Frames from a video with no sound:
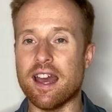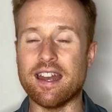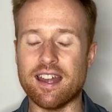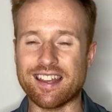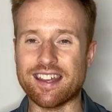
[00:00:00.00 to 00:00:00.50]

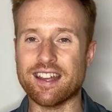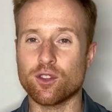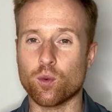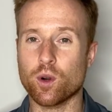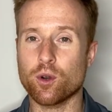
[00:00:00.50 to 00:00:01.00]
And again,
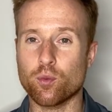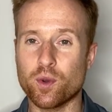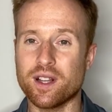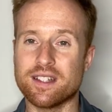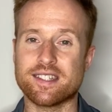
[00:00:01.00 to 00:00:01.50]
the word
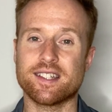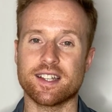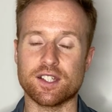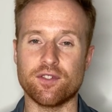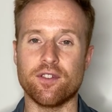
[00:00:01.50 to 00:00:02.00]

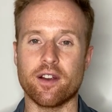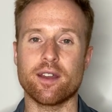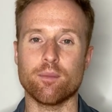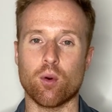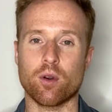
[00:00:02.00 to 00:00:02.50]
realistic is very
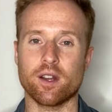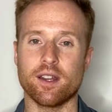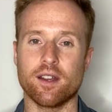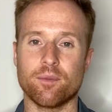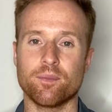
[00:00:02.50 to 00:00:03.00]
important
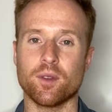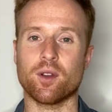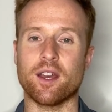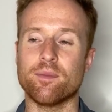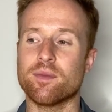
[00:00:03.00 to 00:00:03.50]
here,
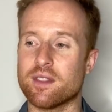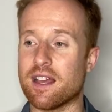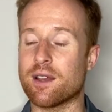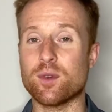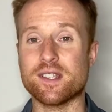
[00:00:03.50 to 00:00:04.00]
okay? Like